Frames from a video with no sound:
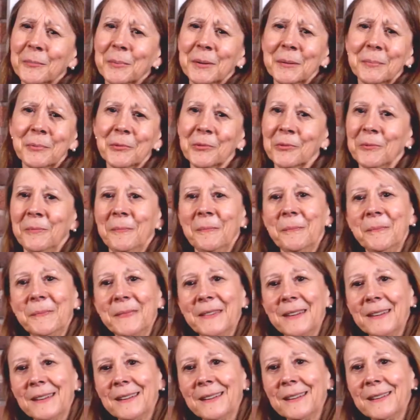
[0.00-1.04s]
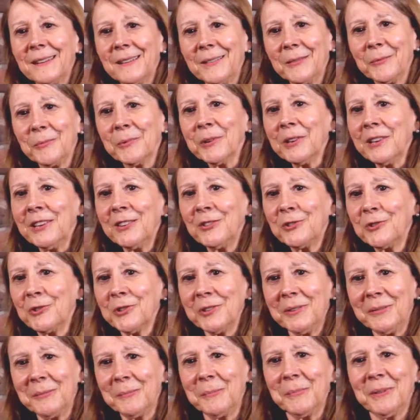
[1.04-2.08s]
of people really
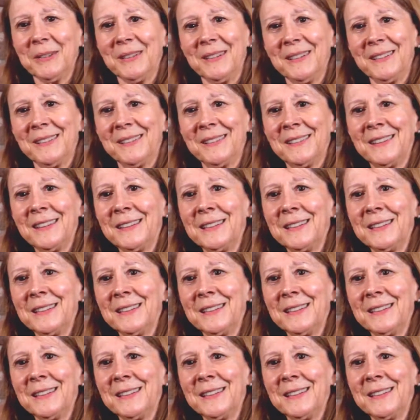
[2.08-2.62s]
shouldn't be.